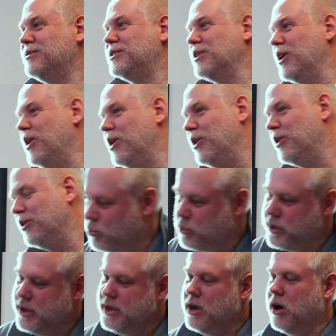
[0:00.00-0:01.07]
So
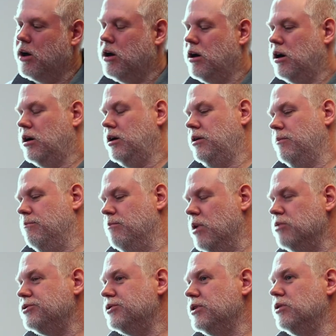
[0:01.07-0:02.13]
we are
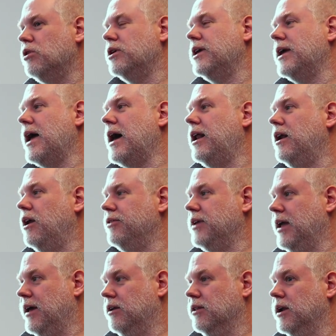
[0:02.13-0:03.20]
mostly looking at it on
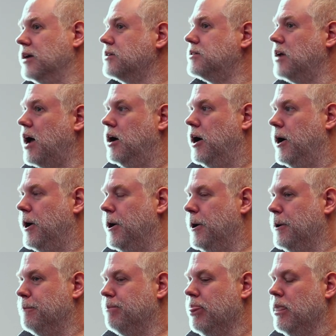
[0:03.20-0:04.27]
the analytics
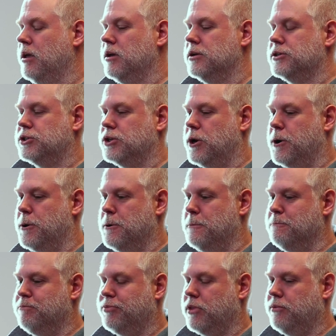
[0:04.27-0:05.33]
side.
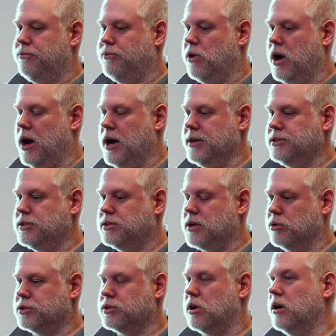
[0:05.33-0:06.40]
So for us,
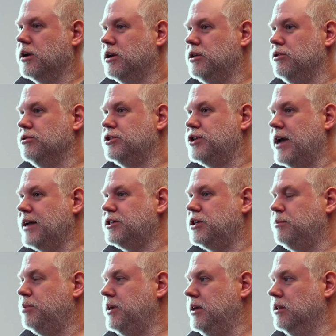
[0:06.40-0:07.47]
we're starting to use
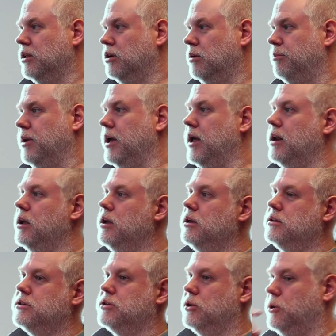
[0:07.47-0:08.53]
ChatGPT a little bit.
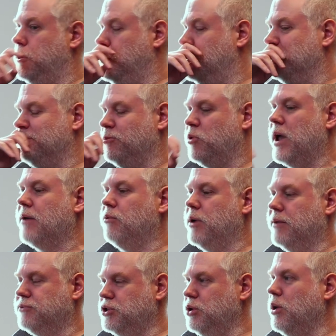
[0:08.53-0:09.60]
We
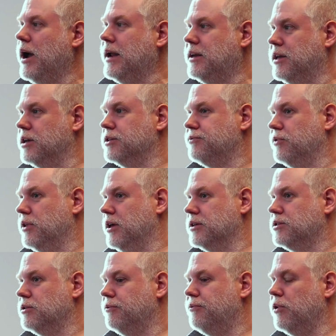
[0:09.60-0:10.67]
have two ideas for
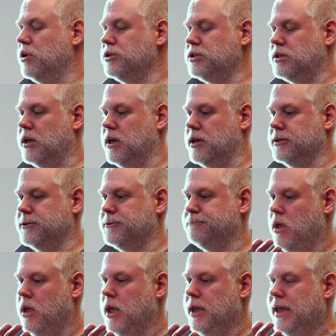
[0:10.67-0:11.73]
this. The first is,
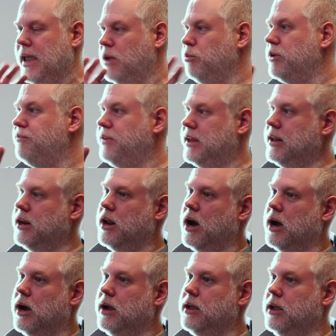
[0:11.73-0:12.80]
can we feed it
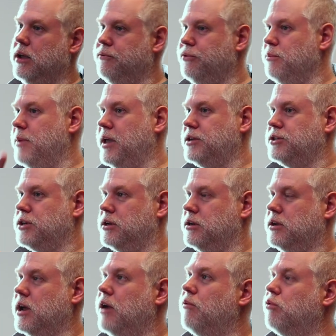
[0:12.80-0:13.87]

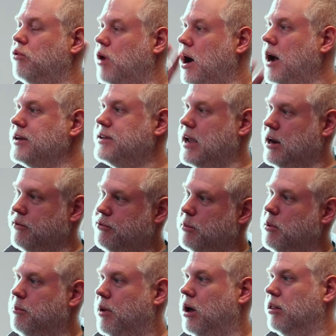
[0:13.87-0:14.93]
information, kind of raw data
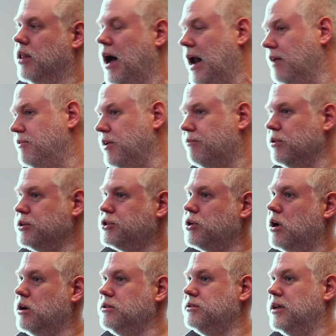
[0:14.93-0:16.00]
from a lot of different
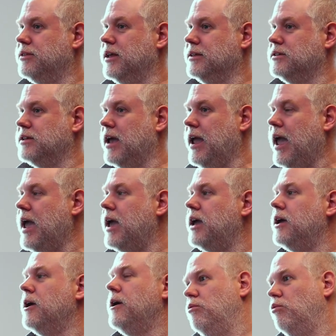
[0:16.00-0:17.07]
charts, and then say,
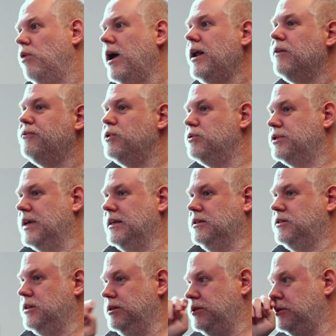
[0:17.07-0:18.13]
hey, write a few
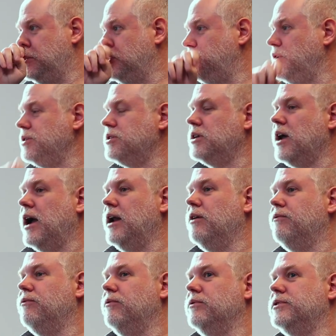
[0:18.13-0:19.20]
sentences to just kind
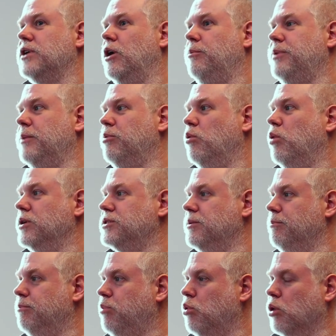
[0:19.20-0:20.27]
of tell people what's
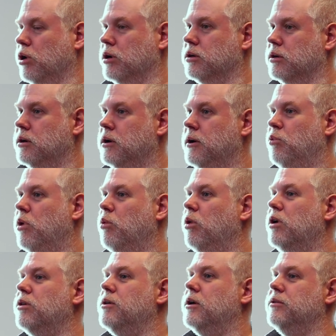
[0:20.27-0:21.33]
important.
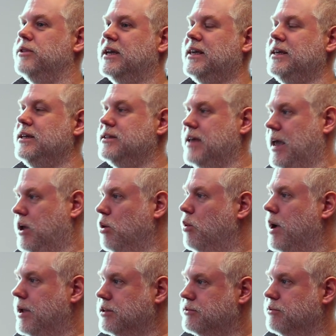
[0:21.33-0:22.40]
What are the key
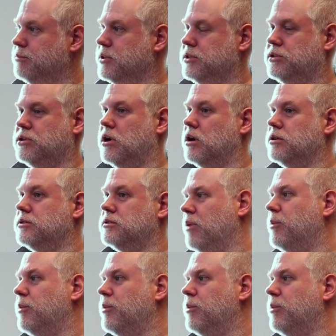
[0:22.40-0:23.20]
takeaways from these charts?